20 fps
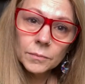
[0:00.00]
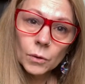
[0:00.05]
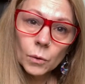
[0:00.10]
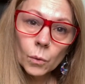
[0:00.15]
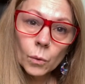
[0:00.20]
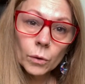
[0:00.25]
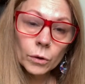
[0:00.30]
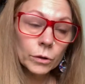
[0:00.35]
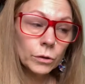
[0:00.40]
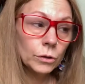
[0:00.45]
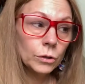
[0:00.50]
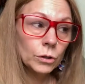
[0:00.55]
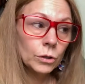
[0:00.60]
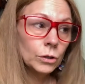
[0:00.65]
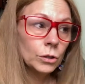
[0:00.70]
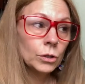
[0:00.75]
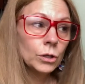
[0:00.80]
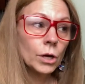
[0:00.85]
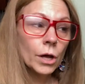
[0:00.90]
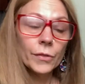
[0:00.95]
Or
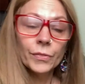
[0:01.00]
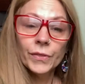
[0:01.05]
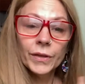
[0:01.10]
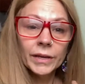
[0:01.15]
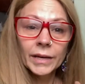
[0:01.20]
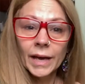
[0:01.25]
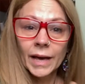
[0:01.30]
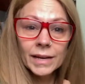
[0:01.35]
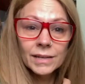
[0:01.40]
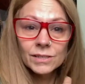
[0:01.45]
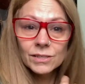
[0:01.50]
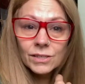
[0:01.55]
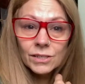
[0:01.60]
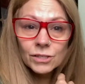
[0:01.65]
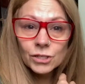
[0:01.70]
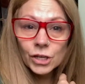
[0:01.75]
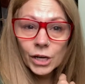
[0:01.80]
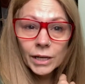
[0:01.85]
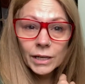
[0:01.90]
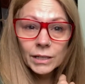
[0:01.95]
nothing has to
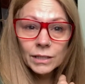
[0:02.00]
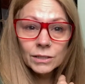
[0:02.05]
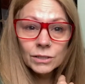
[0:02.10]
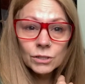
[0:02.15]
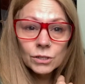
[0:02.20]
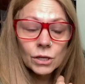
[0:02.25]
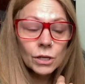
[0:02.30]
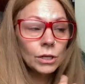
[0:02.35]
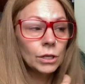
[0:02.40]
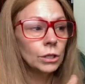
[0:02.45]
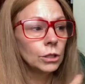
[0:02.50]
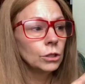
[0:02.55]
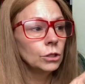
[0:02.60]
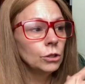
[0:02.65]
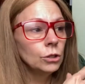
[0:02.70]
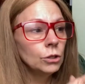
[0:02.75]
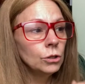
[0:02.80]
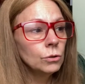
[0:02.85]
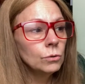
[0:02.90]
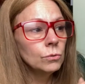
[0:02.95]
change.
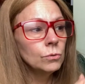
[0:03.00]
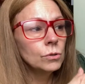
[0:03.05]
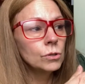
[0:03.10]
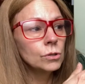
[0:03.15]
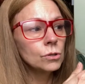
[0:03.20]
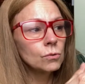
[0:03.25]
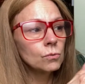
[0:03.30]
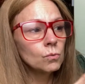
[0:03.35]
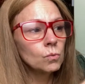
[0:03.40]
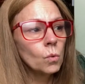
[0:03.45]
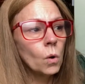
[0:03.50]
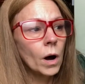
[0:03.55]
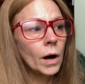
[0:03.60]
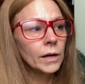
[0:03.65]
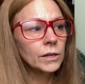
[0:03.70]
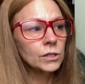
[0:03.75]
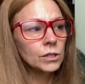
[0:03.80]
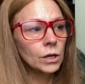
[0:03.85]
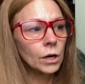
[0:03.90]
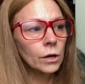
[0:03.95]
You just
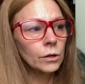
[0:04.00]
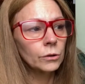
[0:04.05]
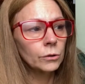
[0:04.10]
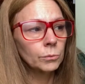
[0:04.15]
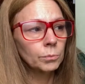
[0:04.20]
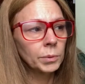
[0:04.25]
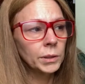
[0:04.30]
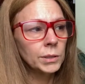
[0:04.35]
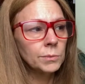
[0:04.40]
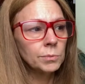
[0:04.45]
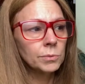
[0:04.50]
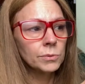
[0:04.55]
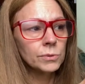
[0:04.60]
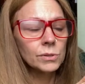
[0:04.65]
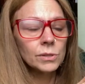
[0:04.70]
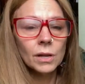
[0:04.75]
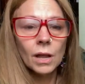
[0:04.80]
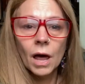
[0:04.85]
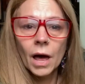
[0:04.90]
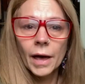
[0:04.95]
watch other
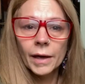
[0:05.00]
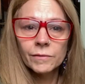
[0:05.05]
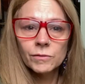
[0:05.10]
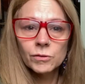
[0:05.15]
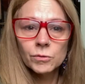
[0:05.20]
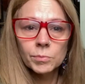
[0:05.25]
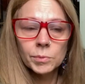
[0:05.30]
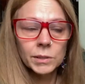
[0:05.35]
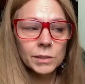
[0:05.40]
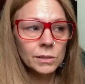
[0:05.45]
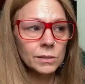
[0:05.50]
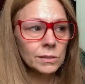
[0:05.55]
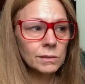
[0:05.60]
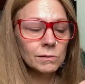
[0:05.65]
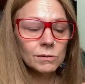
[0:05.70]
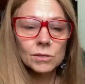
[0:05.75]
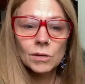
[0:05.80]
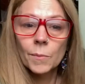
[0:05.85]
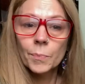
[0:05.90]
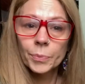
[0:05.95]
people's lives because of
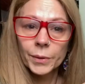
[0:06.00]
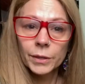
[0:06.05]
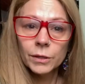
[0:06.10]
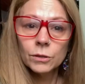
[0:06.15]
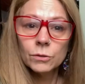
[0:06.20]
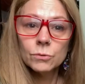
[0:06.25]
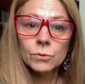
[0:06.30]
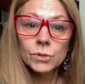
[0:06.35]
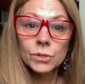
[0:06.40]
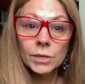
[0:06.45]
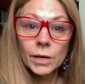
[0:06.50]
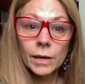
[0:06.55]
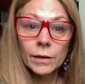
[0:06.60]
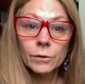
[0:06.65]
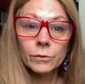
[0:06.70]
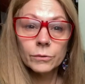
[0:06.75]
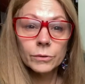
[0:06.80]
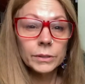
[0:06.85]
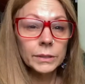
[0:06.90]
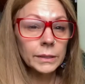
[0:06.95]
something you said
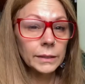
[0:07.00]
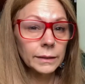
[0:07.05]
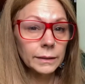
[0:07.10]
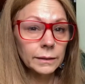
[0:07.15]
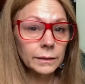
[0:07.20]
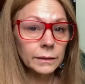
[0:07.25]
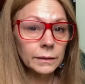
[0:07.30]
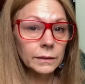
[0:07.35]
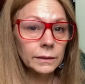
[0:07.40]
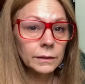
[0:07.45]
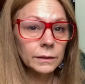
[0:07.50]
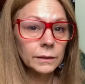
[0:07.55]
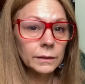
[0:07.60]
or did.